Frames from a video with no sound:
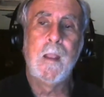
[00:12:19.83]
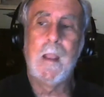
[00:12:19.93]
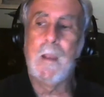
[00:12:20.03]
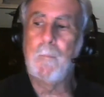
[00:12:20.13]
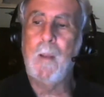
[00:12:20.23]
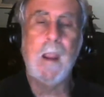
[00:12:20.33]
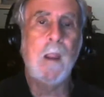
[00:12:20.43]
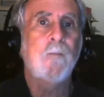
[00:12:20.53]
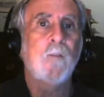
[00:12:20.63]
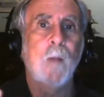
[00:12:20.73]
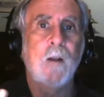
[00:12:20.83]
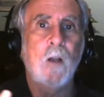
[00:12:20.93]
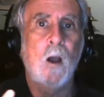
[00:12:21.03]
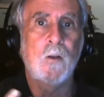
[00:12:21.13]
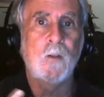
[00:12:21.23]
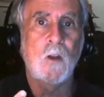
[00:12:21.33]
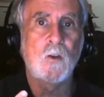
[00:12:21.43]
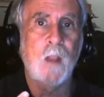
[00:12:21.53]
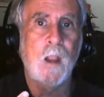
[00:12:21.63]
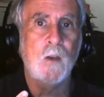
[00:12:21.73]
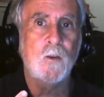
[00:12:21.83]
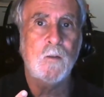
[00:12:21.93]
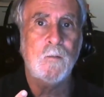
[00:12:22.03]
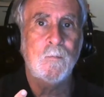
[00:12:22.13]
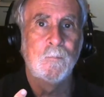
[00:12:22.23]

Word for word: It paid for my daughter's education,